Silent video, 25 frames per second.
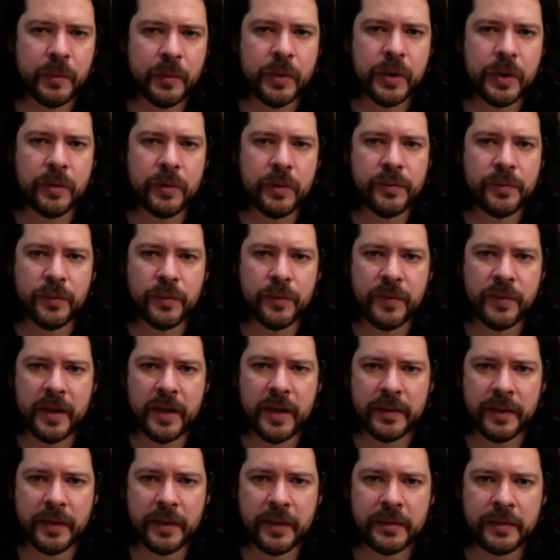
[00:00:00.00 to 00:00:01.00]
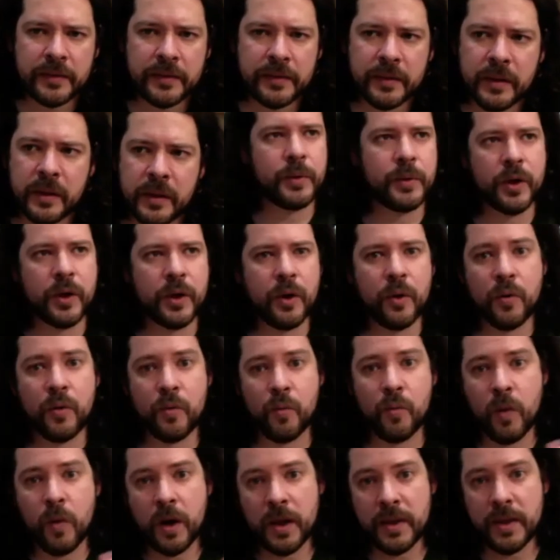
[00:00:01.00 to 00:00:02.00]
go for five days. Go
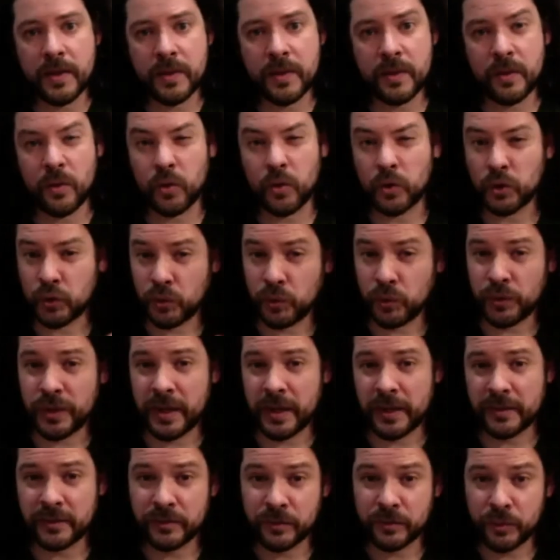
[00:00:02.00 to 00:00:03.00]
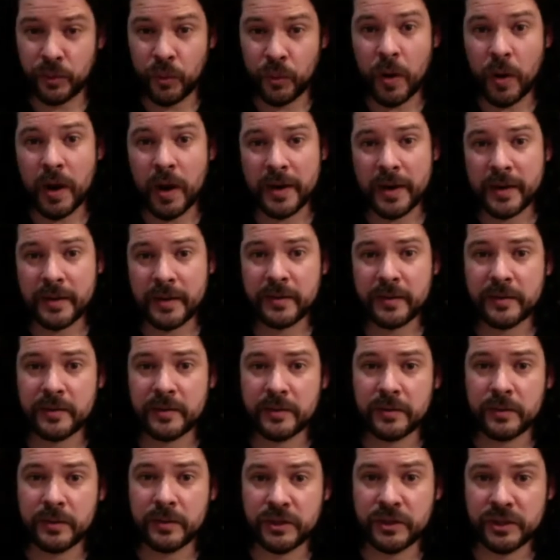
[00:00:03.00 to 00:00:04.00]
one or two days to Juárez,
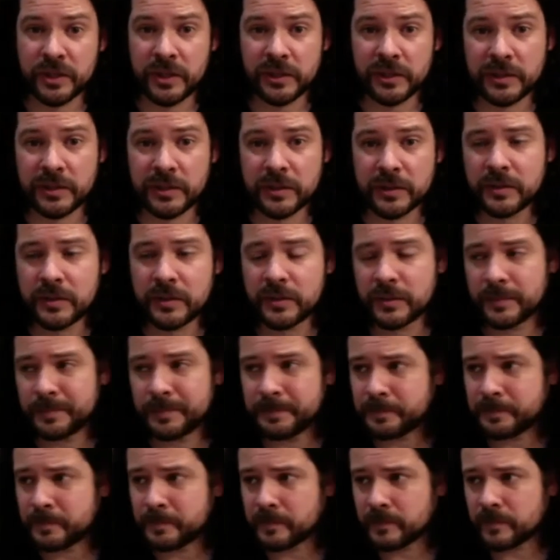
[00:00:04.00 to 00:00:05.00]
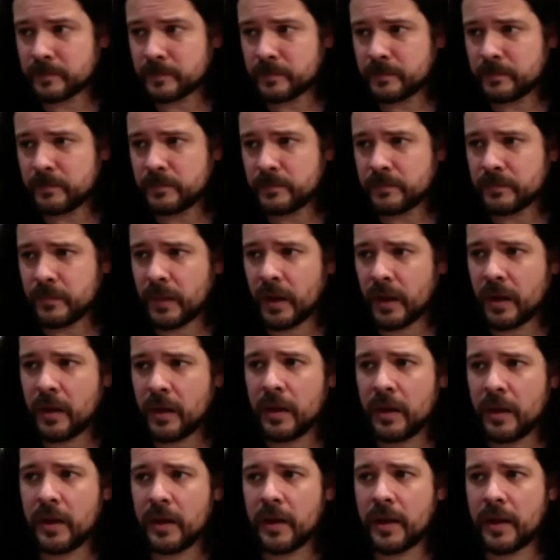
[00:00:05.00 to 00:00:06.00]
to the shelters.
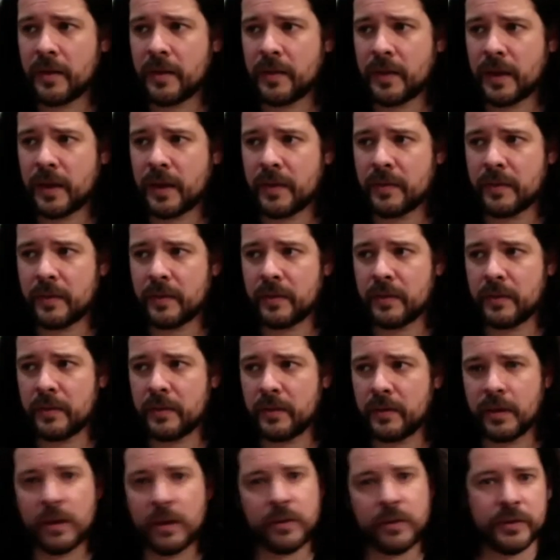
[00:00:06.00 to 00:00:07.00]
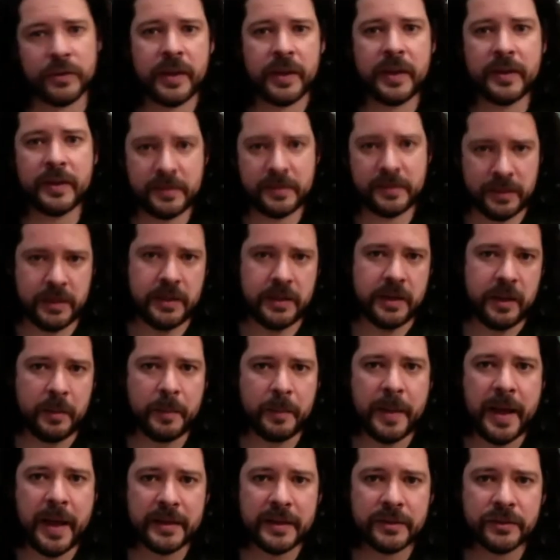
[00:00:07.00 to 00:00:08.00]
And then the other days in El
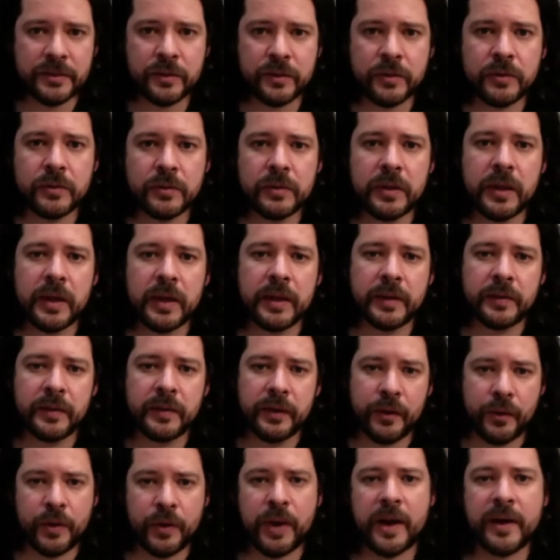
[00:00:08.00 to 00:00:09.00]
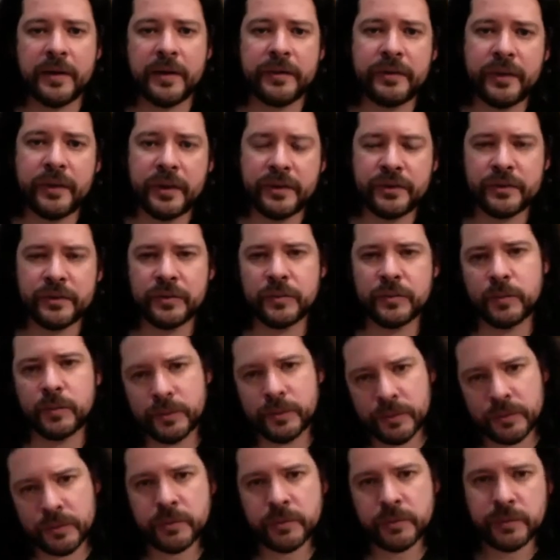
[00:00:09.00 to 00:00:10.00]
Paso, like the organization would
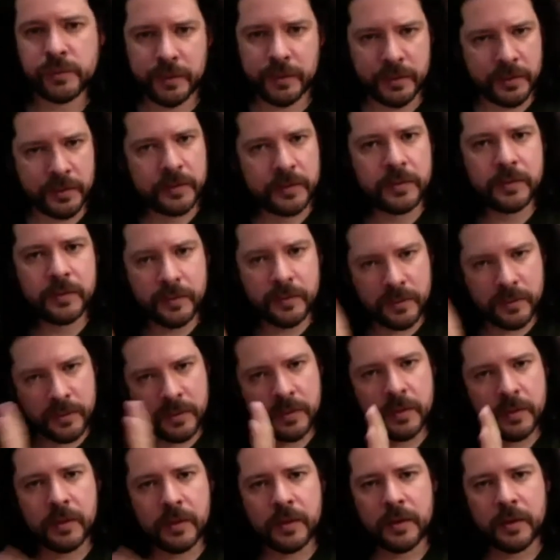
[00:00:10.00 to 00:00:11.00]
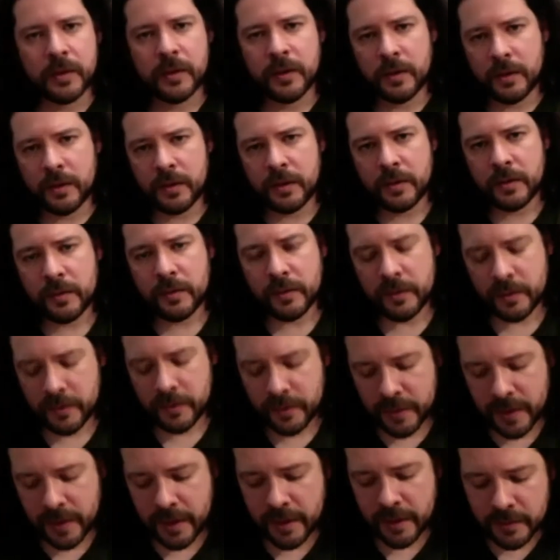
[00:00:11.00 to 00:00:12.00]
do their their
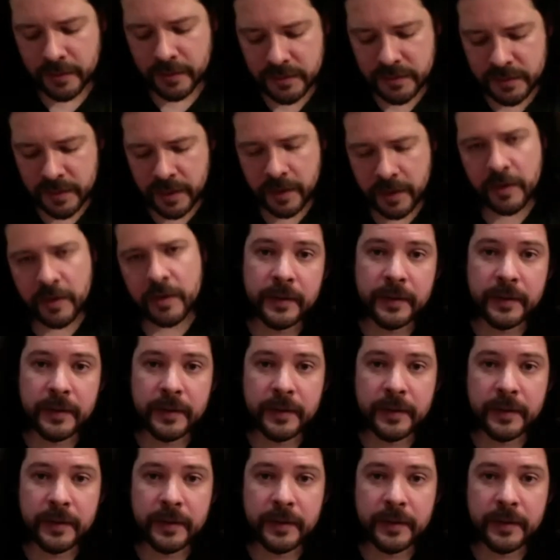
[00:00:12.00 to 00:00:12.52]
things there.